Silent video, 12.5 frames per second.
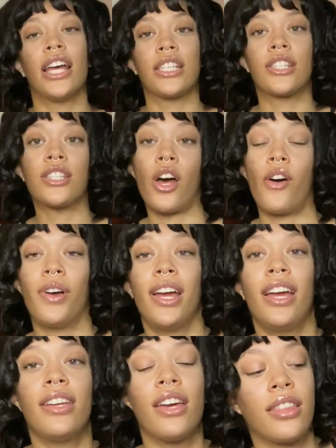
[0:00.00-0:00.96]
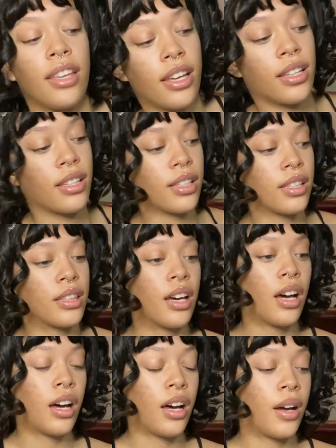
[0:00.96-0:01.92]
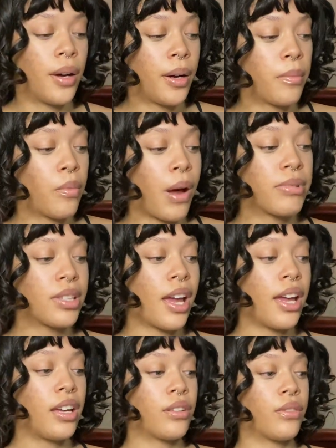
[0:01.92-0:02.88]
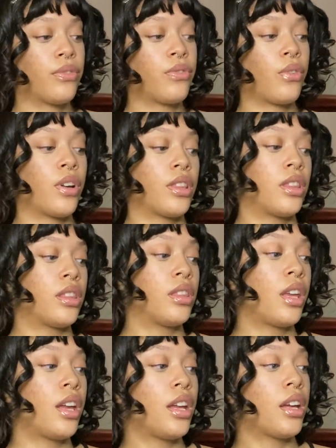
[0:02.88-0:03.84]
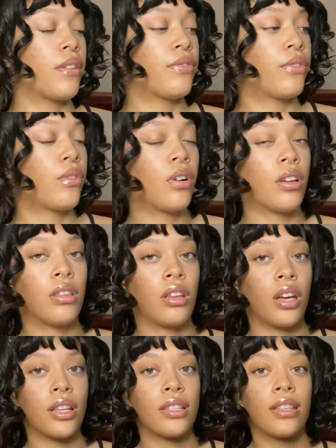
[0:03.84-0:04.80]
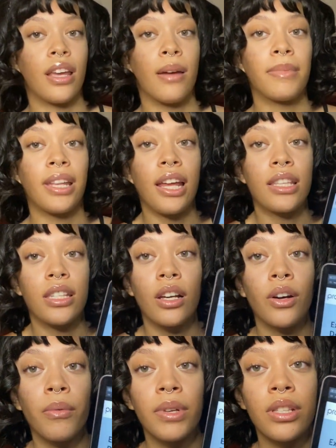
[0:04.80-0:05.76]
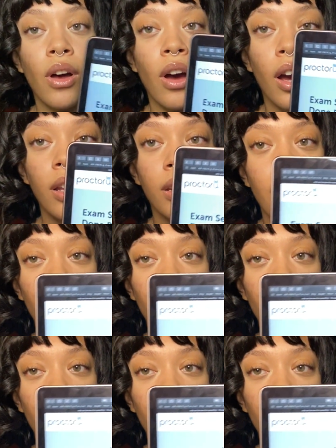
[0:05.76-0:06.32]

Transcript: so yeah, the website for the exam that I took was on